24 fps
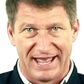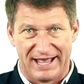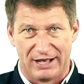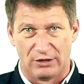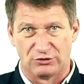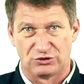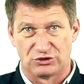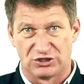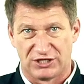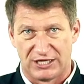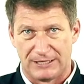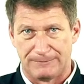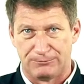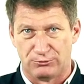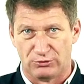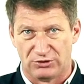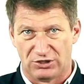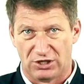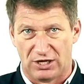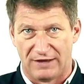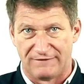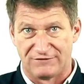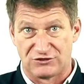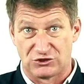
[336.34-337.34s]
how to keep
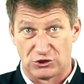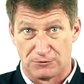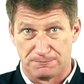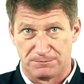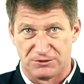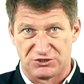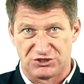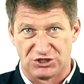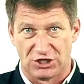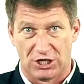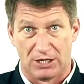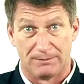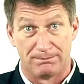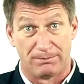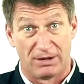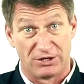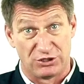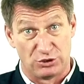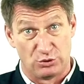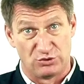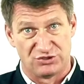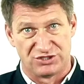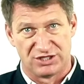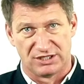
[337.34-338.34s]
your knife super sharp
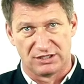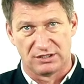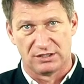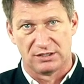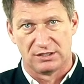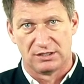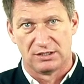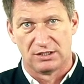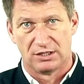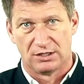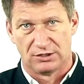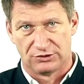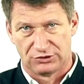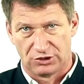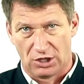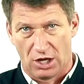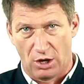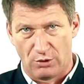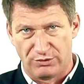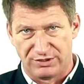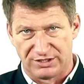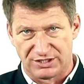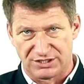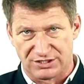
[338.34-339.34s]
by using
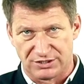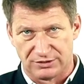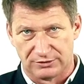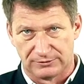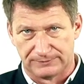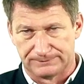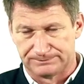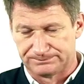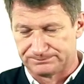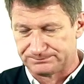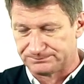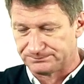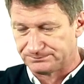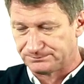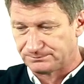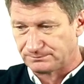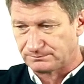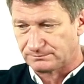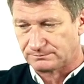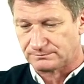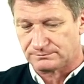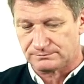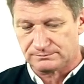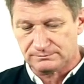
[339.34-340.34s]
the honing steel.
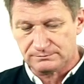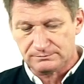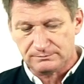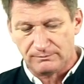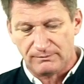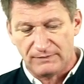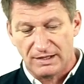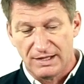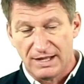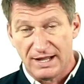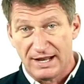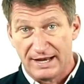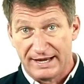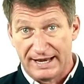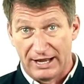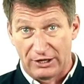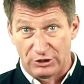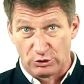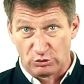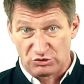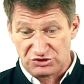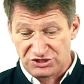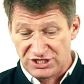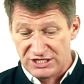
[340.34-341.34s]

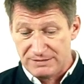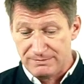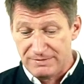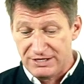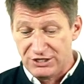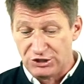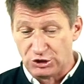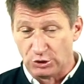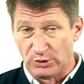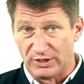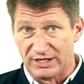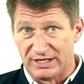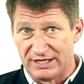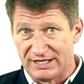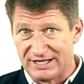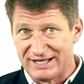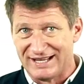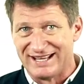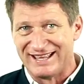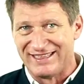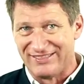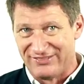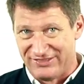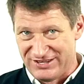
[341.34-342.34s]
Now you'll see me do it
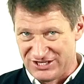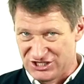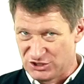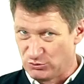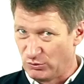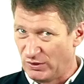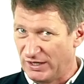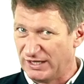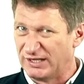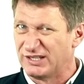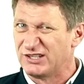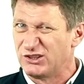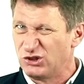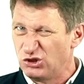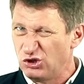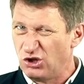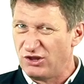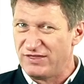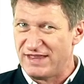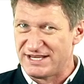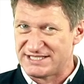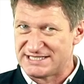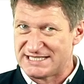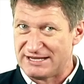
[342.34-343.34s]
this way.
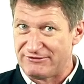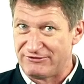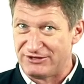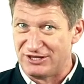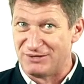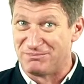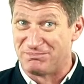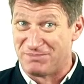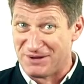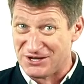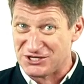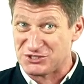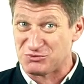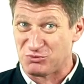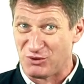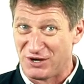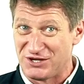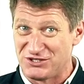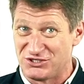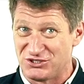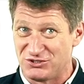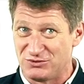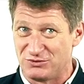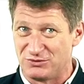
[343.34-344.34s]
Not necessarily the best
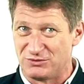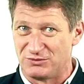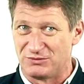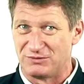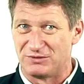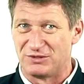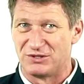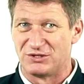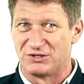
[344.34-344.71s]
way to